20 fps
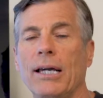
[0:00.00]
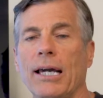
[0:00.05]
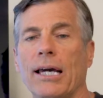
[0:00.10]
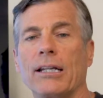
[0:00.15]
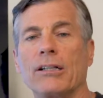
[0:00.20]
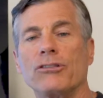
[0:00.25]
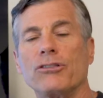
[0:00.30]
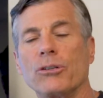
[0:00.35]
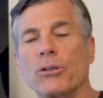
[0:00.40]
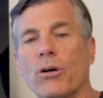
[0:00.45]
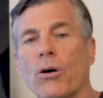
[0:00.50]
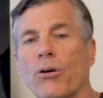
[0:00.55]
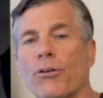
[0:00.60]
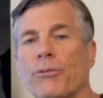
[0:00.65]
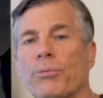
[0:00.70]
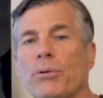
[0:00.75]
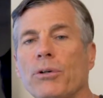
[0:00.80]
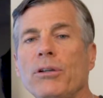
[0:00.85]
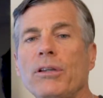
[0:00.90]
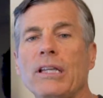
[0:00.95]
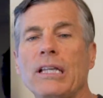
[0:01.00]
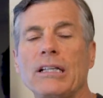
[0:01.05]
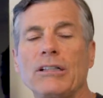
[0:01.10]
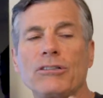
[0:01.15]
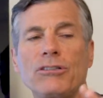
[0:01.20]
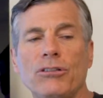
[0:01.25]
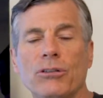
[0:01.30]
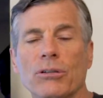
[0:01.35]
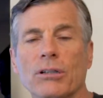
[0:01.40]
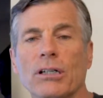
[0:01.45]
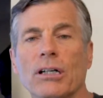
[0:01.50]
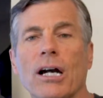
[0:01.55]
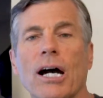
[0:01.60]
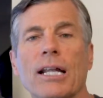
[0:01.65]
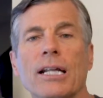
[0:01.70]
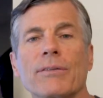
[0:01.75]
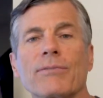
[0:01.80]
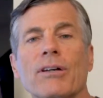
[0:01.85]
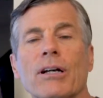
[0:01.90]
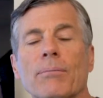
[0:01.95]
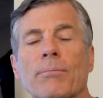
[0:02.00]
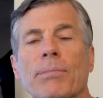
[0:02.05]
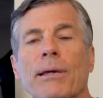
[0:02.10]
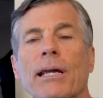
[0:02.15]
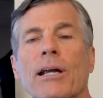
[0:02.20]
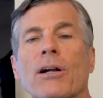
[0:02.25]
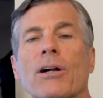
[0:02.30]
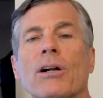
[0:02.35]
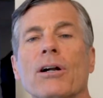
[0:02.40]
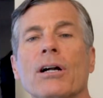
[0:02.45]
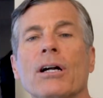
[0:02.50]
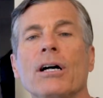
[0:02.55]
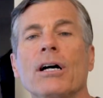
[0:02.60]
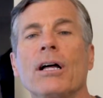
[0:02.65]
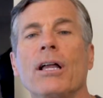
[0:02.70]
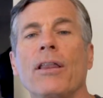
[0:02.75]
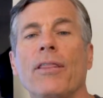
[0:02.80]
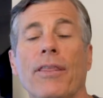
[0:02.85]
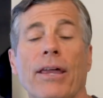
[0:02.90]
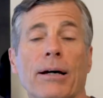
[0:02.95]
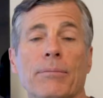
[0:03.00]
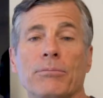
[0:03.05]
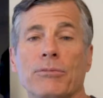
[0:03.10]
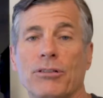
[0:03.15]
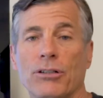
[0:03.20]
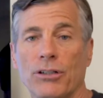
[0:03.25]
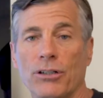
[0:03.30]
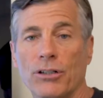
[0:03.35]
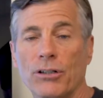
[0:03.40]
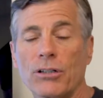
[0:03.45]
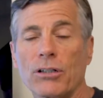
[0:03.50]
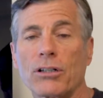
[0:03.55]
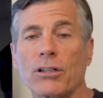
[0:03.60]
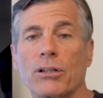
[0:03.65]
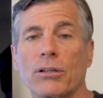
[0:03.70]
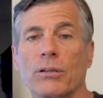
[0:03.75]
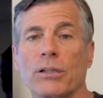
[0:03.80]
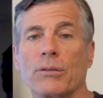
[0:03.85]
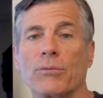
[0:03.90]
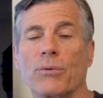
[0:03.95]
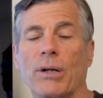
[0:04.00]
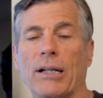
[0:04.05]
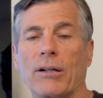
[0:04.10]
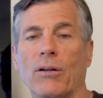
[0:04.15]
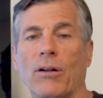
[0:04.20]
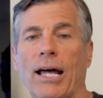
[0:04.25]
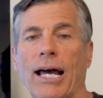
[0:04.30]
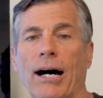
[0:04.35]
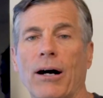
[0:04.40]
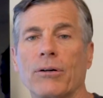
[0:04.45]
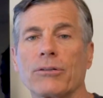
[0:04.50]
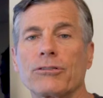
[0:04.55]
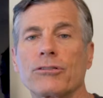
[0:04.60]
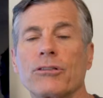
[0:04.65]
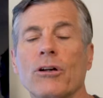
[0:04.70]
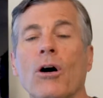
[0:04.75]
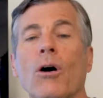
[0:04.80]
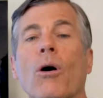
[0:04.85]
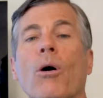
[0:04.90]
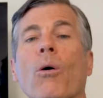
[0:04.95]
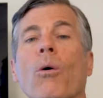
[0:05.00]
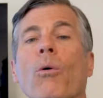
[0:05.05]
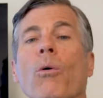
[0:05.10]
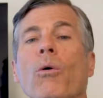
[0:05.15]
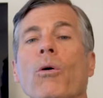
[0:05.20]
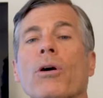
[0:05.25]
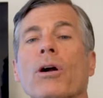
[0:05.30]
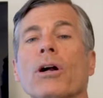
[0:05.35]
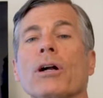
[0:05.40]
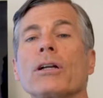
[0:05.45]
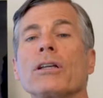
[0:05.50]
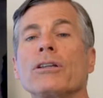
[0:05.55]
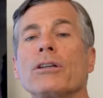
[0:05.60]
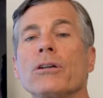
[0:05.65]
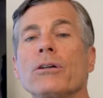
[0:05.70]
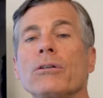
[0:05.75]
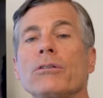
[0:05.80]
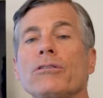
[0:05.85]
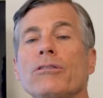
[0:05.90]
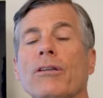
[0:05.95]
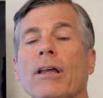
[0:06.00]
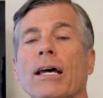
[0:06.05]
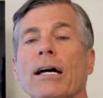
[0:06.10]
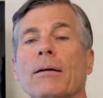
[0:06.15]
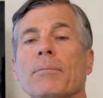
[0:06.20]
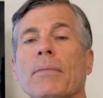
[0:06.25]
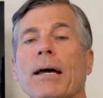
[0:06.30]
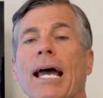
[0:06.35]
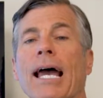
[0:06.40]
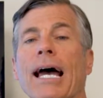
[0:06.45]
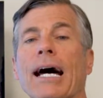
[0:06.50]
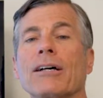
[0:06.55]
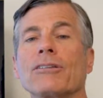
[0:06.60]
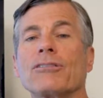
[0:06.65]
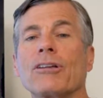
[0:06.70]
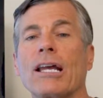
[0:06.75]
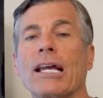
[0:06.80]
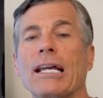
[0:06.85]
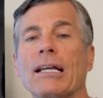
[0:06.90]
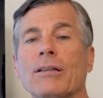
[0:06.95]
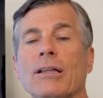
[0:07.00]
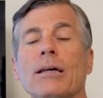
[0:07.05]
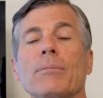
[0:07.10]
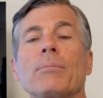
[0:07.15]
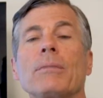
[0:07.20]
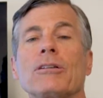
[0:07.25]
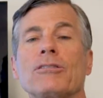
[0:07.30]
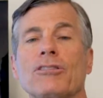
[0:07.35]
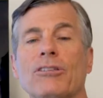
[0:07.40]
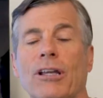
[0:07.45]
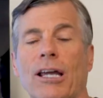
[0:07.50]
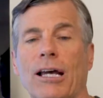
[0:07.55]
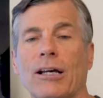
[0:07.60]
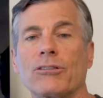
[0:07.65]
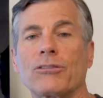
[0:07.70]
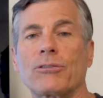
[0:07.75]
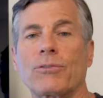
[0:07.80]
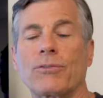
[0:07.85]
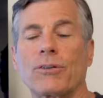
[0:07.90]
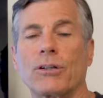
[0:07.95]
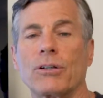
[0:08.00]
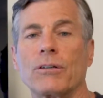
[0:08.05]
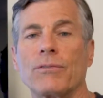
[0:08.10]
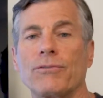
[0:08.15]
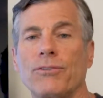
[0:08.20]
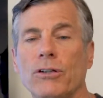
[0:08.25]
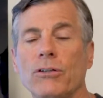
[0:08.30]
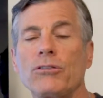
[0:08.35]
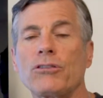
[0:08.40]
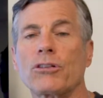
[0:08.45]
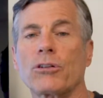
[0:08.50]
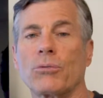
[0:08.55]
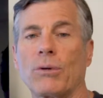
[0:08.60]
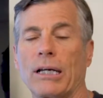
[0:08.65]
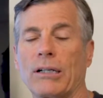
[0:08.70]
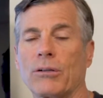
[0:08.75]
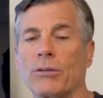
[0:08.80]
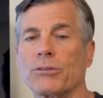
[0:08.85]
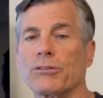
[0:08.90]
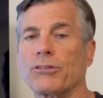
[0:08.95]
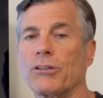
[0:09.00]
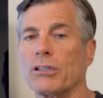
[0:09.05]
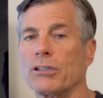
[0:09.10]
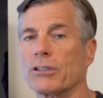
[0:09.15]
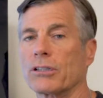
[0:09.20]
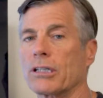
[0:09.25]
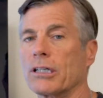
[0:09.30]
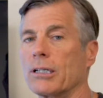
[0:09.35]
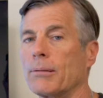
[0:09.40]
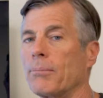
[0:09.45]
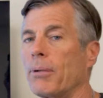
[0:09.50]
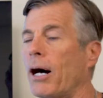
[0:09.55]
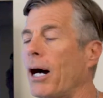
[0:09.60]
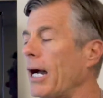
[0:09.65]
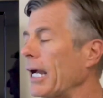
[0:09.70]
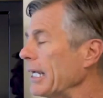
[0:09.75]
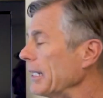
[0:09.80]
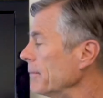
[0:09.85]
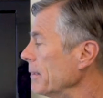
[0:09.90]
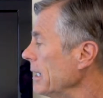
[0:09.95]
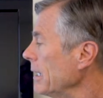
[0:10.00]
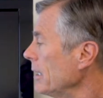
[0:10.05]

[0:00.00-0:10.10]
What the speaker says: And as you go through these, you can kind of compare them to your current rental house or use them as a litmus test for future rentals that you're going to buy.